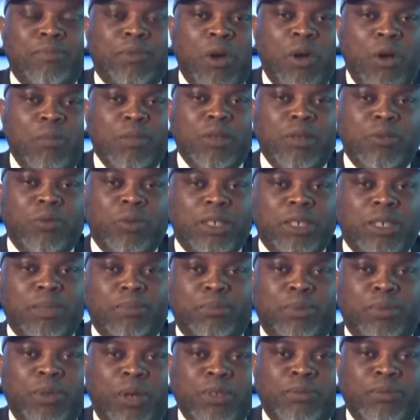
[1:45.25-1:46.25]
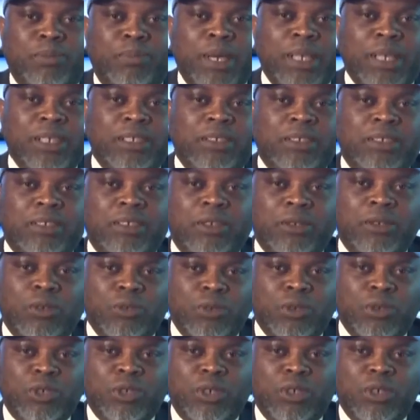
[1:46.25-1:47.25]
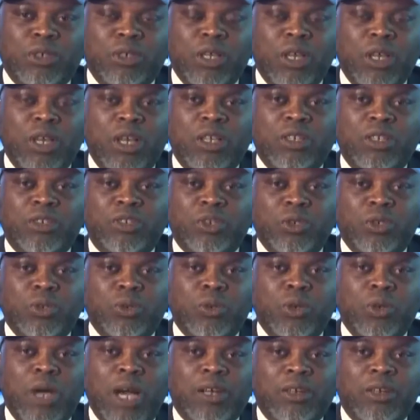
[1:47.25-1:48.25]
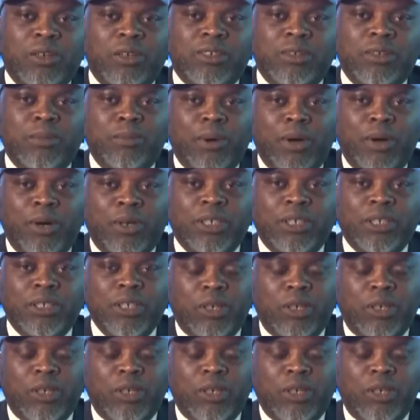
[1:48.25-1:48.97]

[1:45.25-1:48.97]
come in with a broad-based solution to across the board.